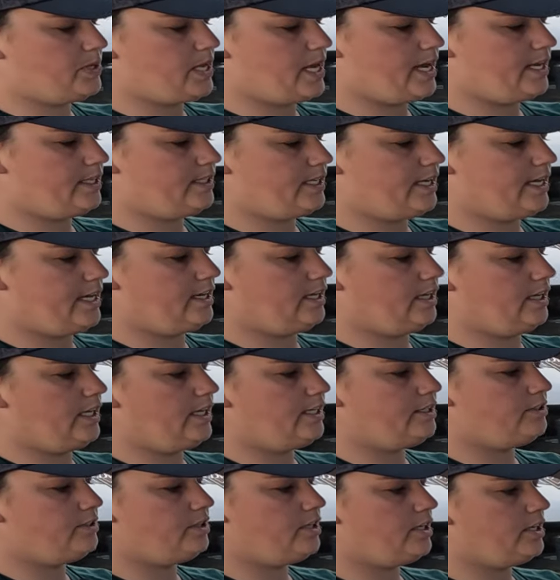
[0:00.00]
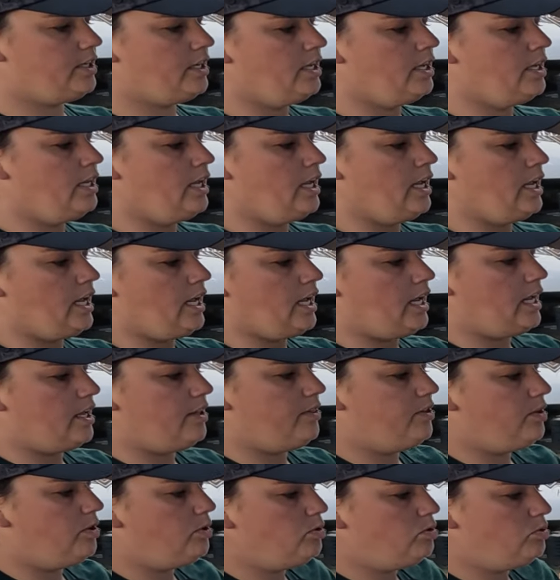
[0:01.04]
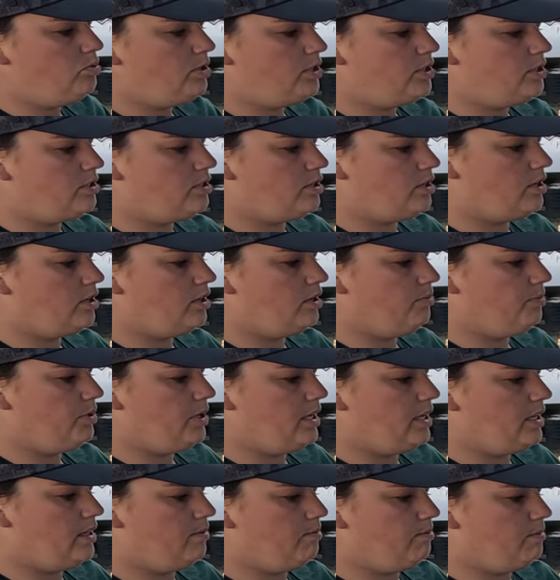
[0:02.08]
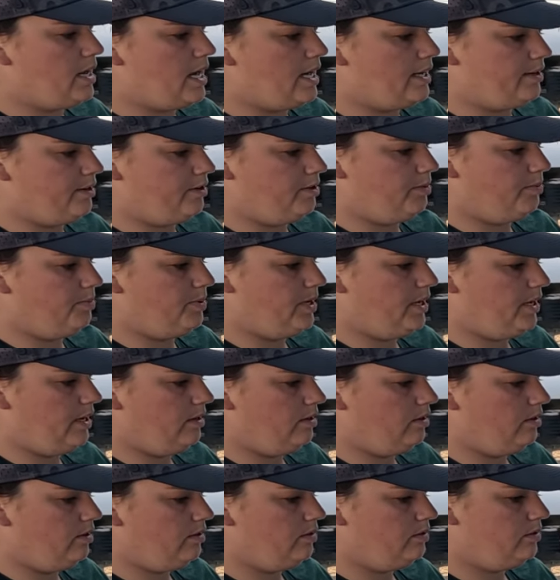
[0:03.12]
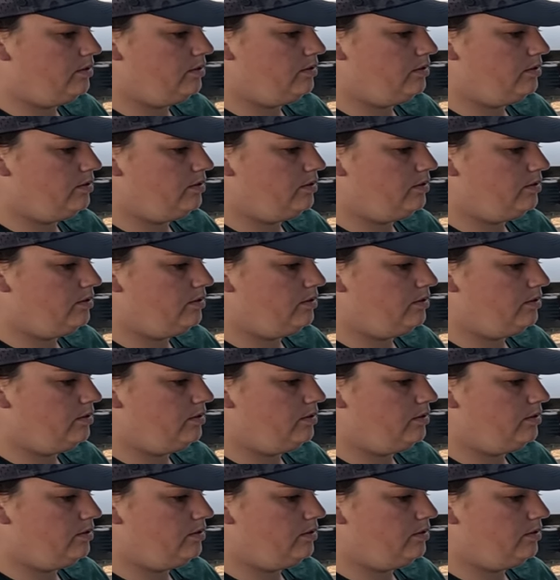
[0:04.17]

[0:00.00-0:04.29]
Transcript: gas and electric. And those switches are gonna be on the monitor panel.